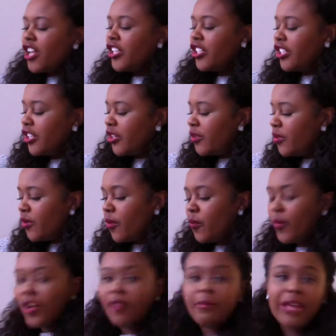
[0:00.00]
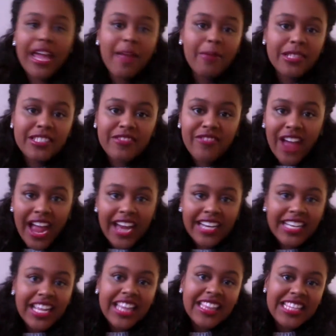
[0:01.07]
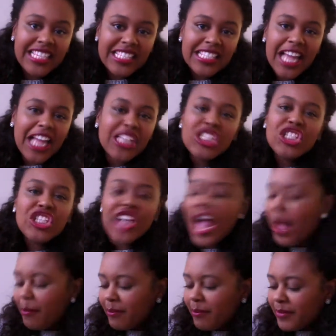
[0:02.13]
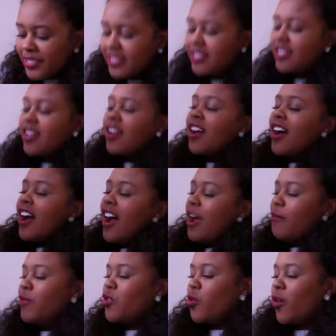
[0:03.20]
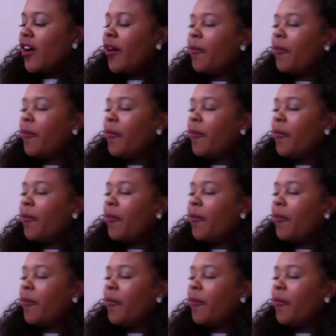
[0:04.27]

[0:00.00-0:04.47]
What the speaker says: you will be able to find these gems, I'm sure.